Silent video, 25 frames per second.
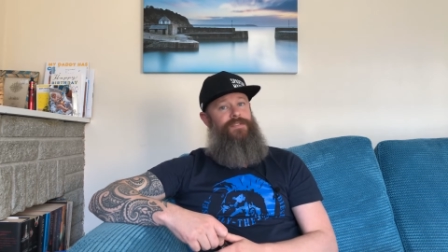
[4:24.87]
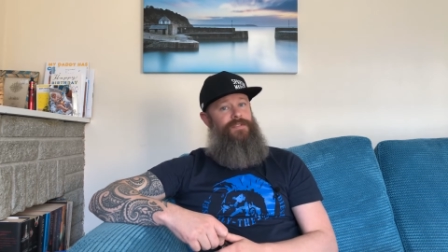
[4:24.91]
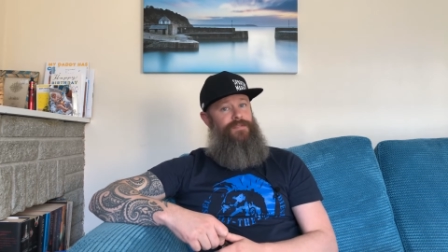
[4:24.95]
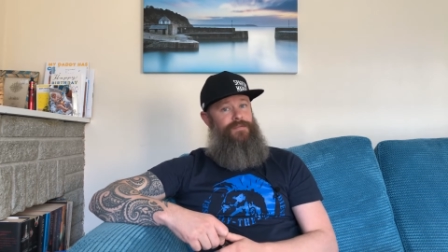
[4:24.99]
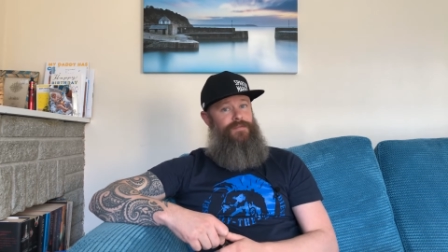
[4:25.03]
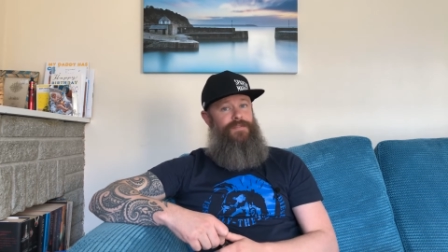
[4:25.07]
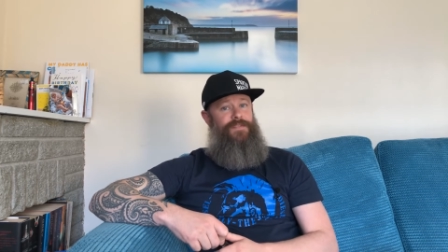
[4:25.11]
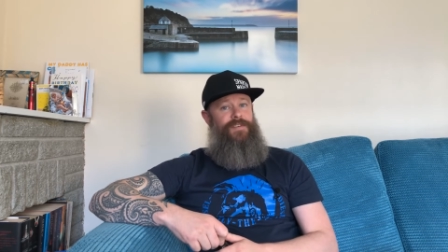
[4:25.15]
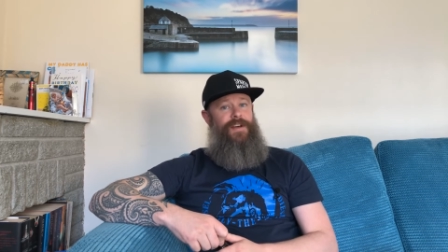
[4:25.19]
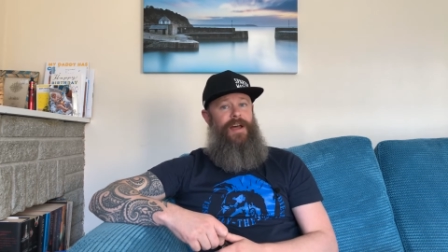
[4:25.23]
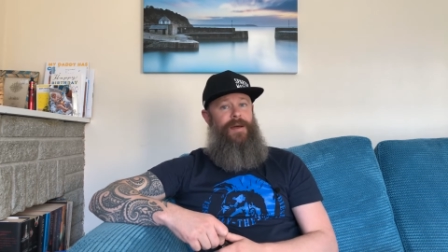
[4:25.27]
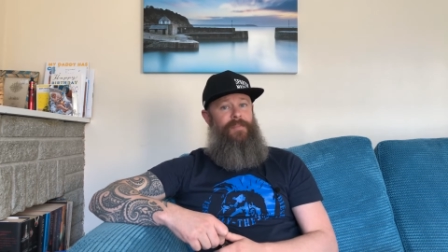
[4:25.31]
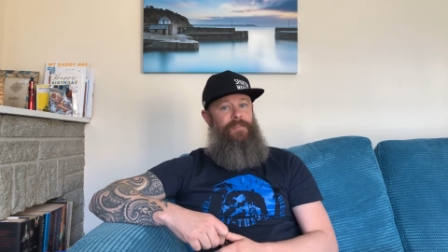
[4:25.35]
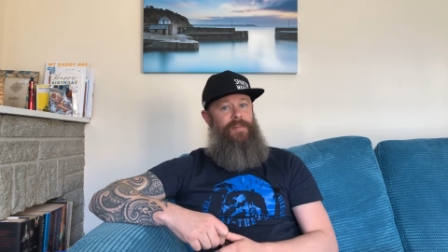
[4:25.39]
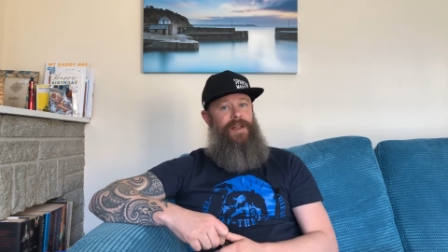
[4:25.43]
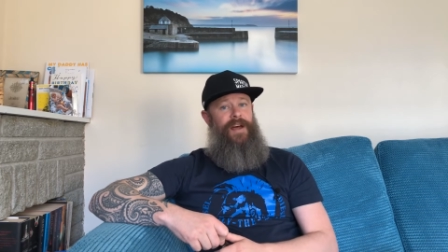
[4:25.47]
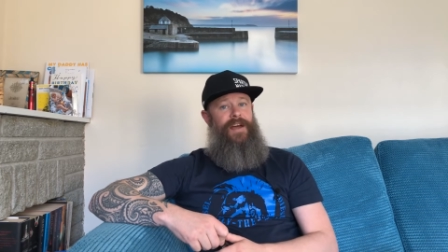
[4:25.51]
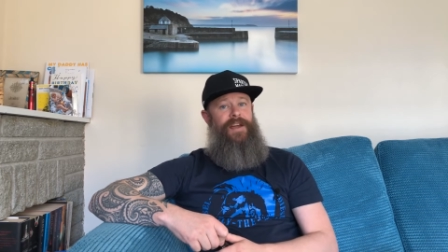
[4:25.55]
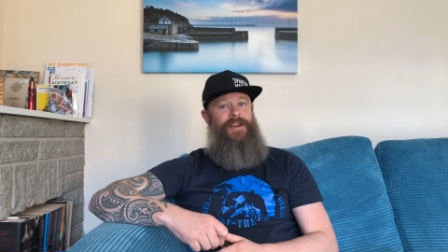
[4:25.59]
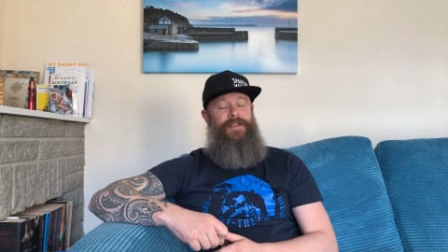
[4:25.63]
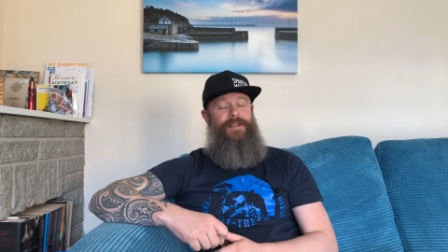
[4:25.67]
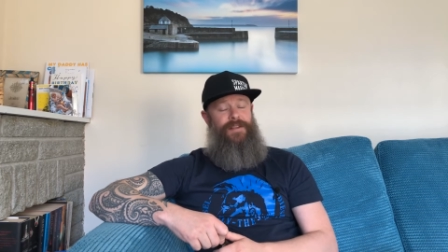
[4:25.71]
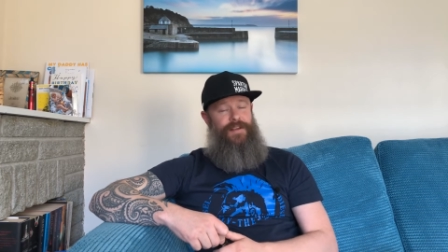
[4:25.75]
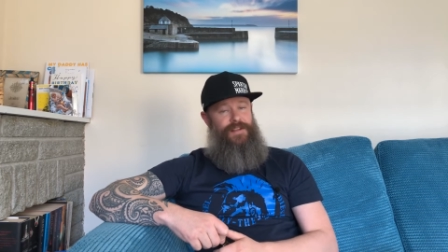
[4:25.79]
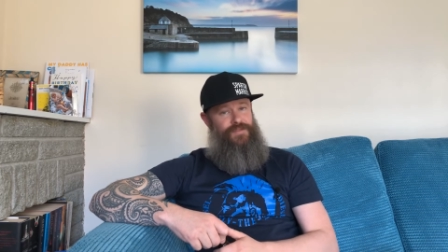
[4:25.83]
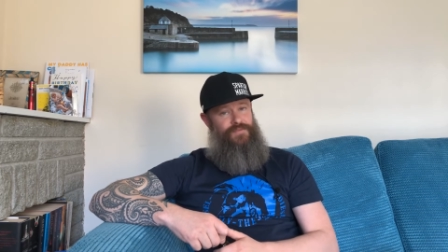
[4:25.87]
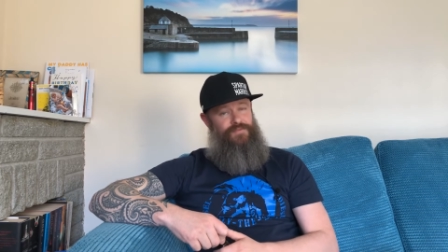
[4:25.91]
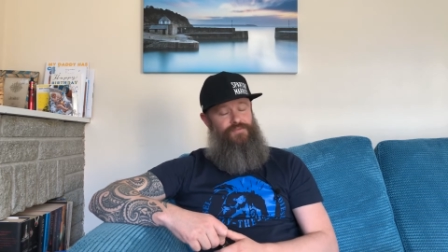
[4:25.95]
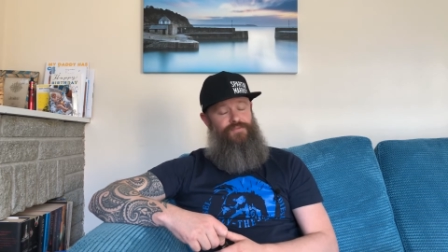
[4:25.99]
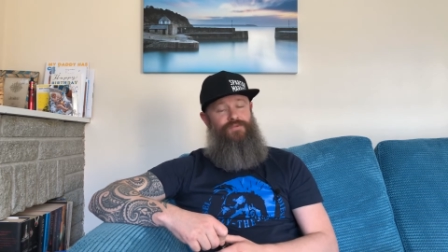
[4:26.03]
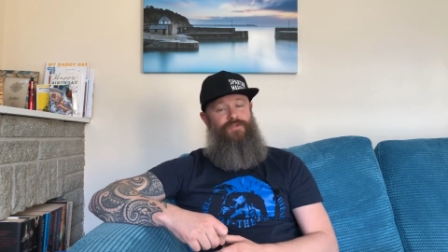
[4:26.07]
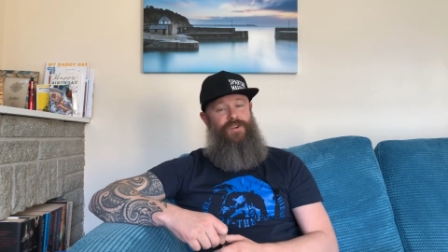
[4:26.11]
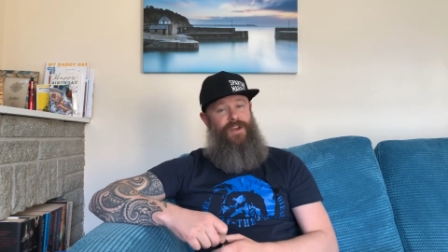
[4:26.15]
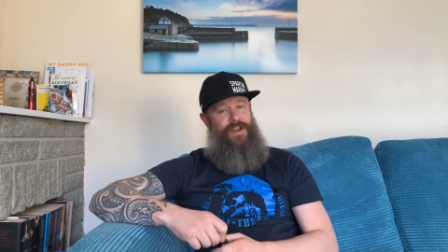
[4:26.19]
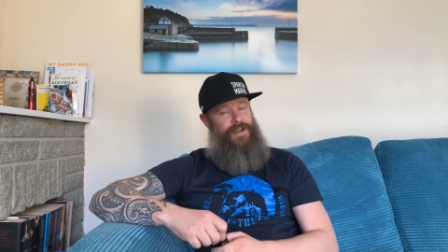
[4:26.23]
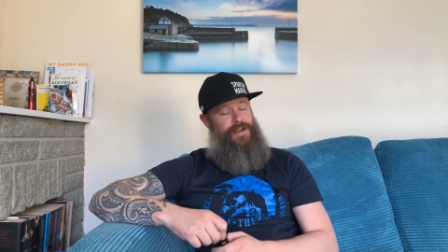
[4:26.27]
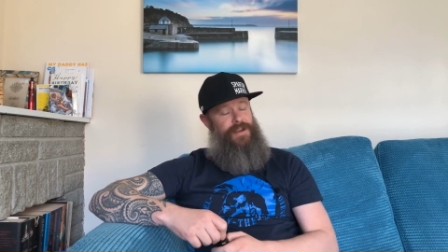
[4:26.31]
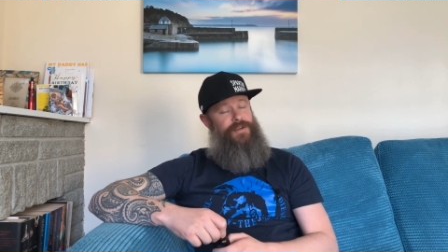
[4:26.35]
and fair play. That's
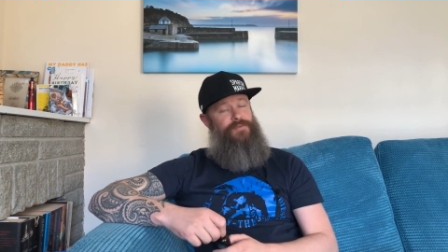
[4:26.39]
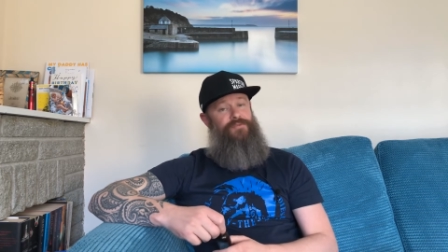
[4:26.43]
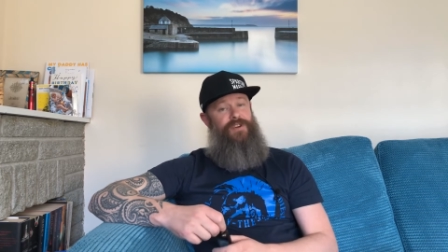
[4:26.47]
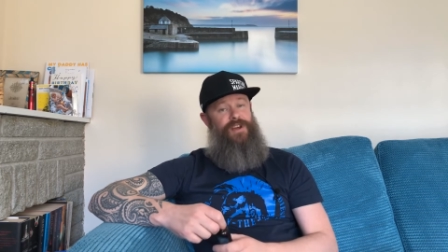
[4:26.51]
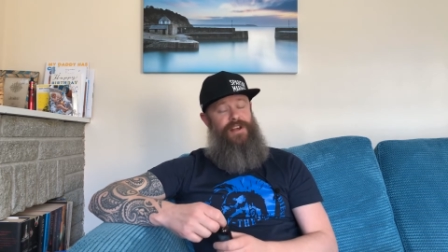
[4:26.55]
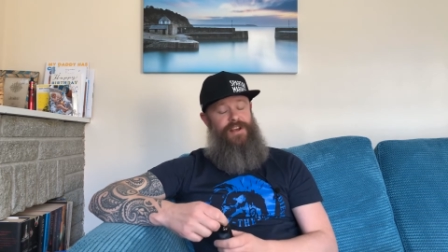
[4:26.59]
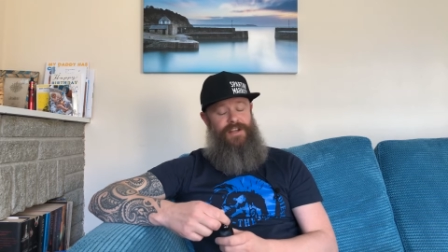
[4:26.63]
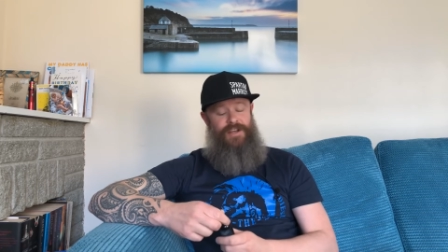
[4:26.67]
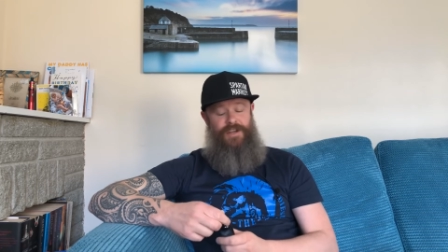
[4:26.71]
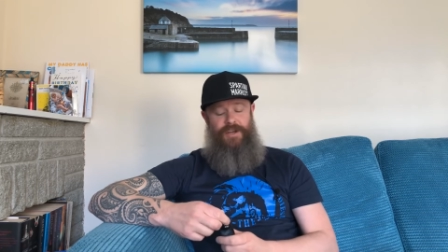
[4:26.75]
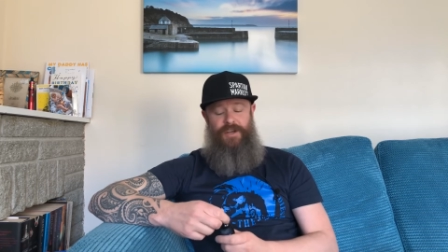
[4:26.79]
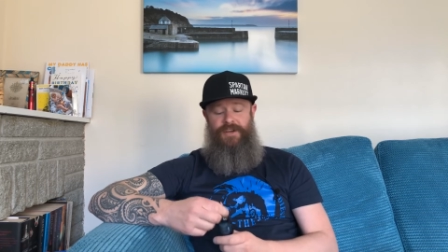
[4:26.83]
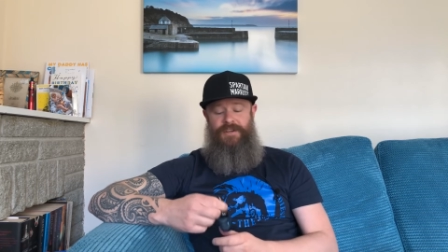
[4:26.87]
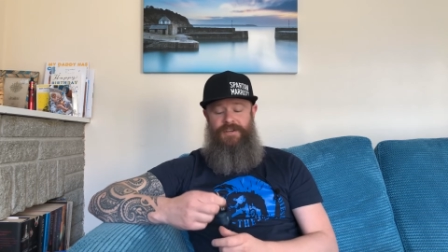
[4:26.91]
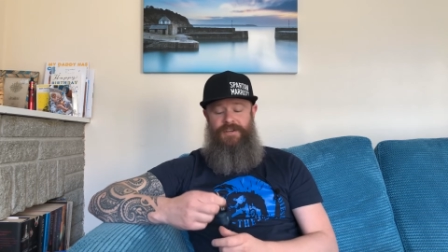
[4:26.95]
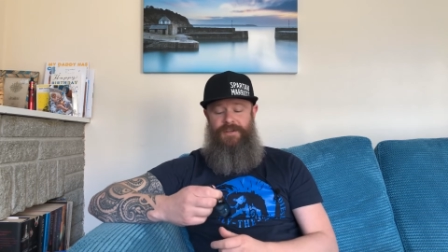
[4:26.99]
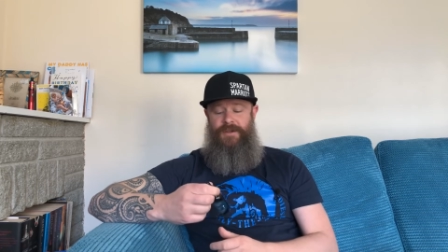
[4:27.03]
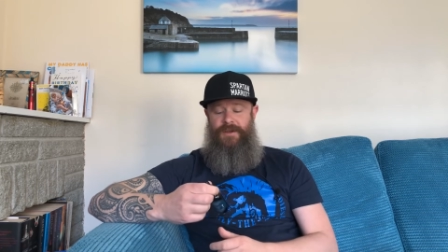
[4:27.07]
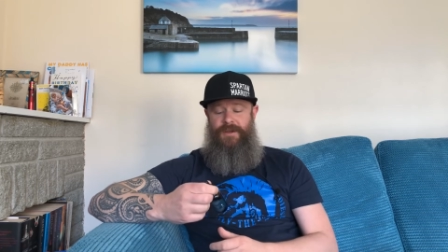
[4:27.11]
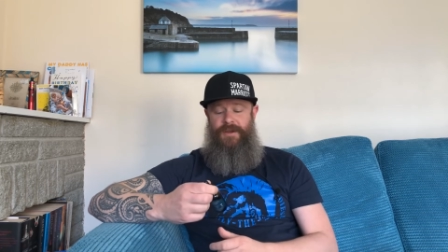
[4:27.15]
really, really good.